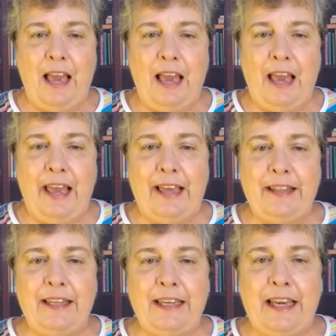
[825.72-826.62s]

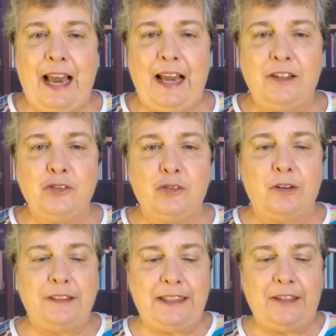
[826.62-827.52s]
And the actual
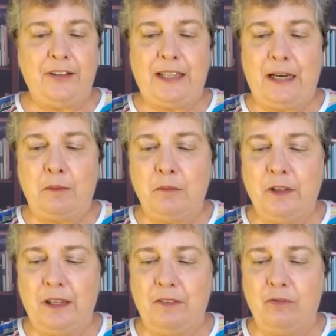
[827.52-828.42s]
criteria that I'm
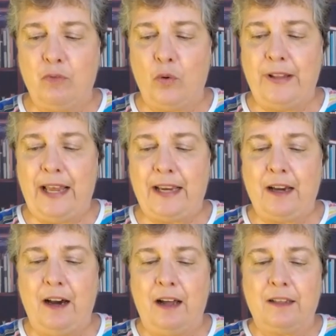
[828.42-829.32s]
looking for in that
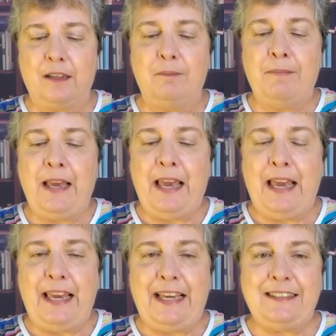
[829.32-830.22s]
column
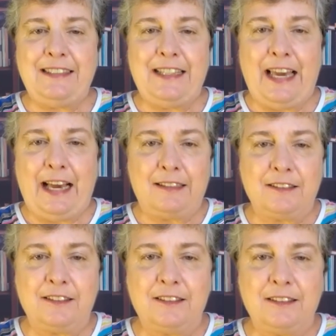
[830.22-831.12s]
is
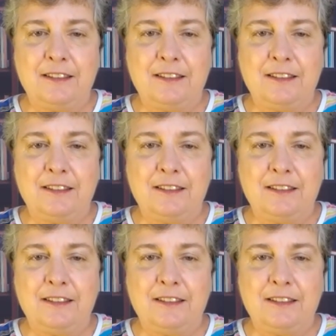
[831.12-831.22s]
yes.